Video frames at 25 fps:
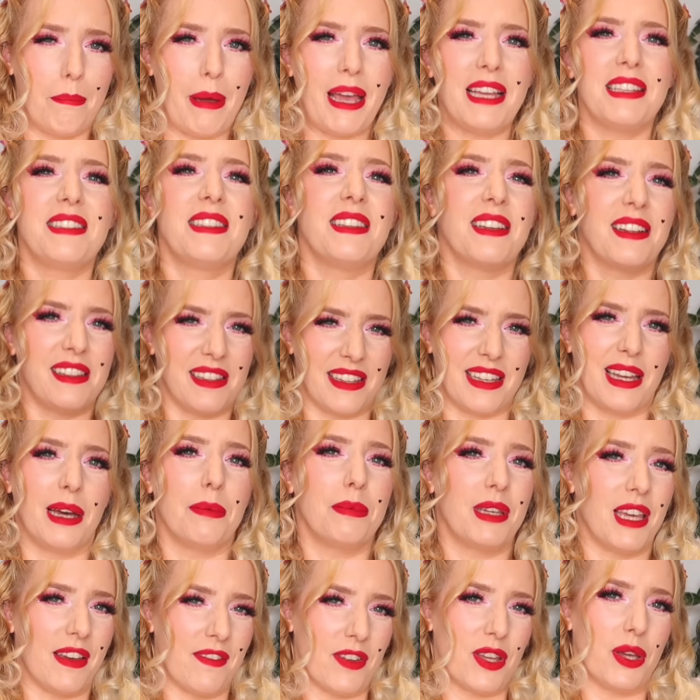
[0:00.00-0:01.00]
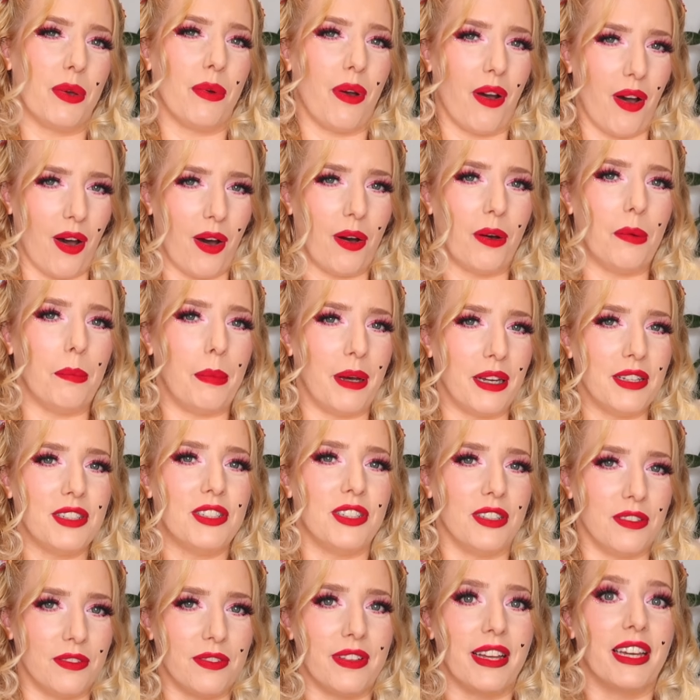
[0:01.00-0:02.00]
Basically, I'm giving you a whole
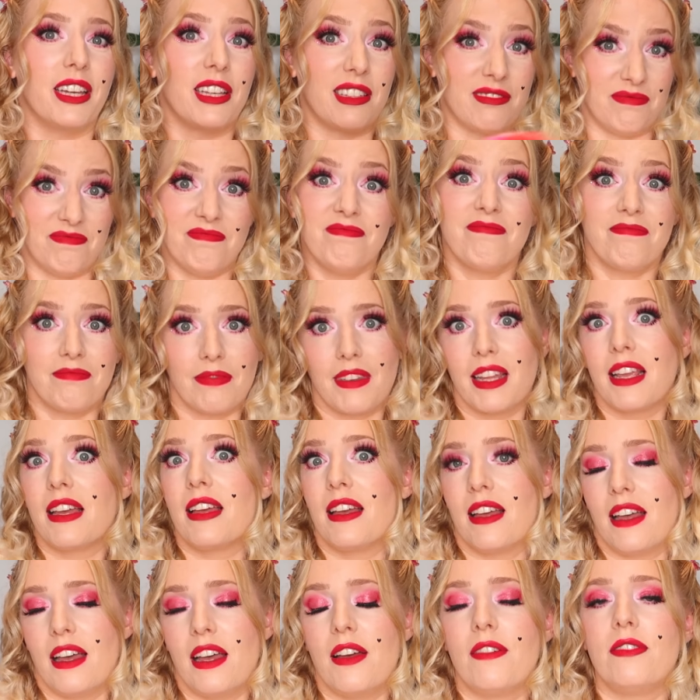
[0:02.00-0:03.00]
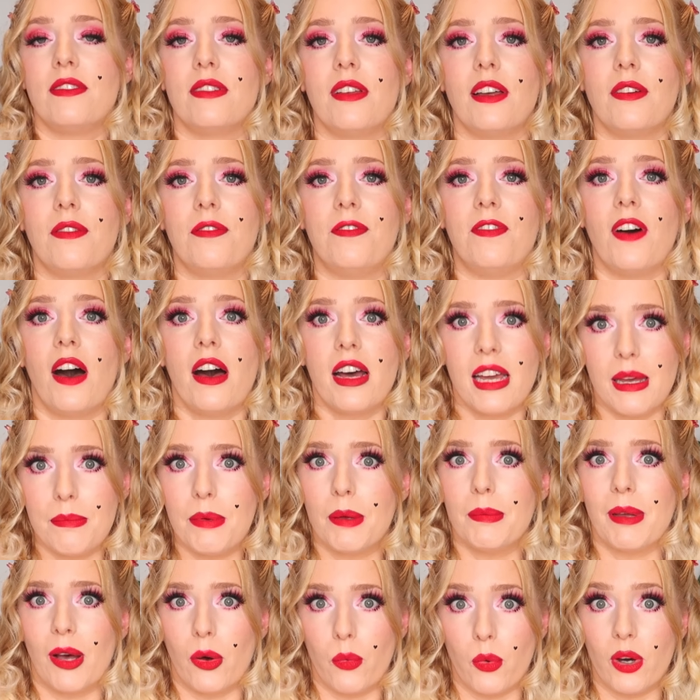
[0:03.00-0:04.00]
bunch of like a
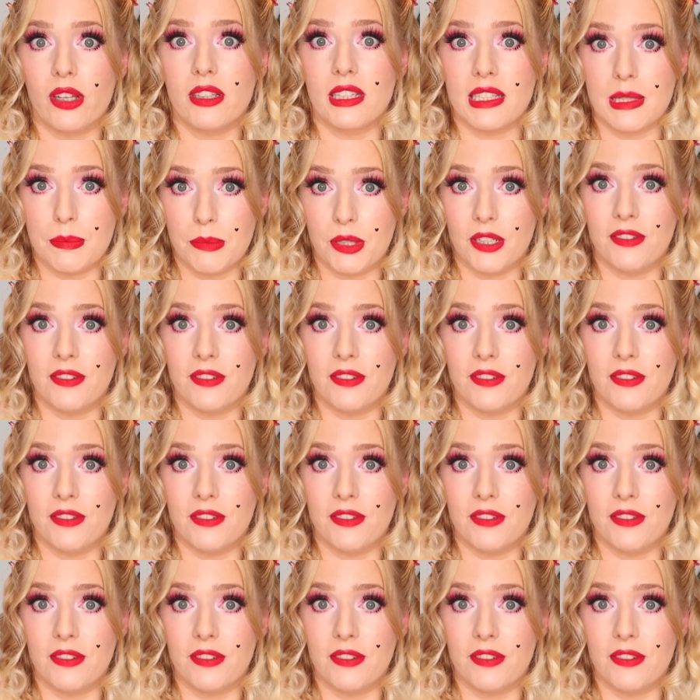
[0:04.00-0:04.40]
vibe about what this